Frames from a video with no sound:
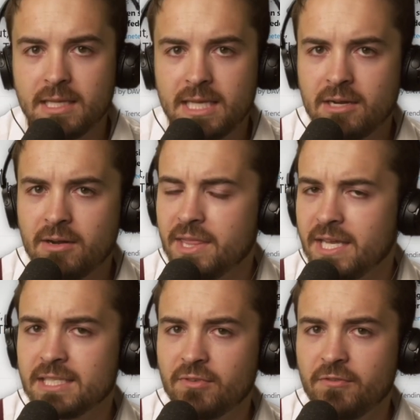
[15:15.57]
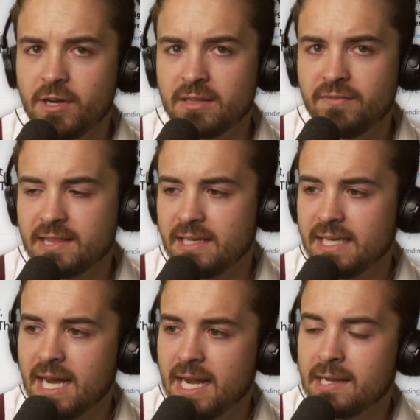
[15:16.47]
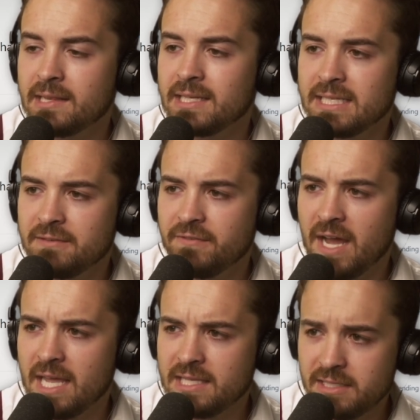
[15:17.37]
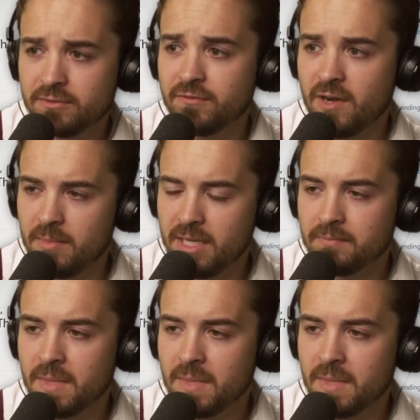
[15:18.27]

Here, I think he's referring to the fact that he got out of the DeFi yield farming,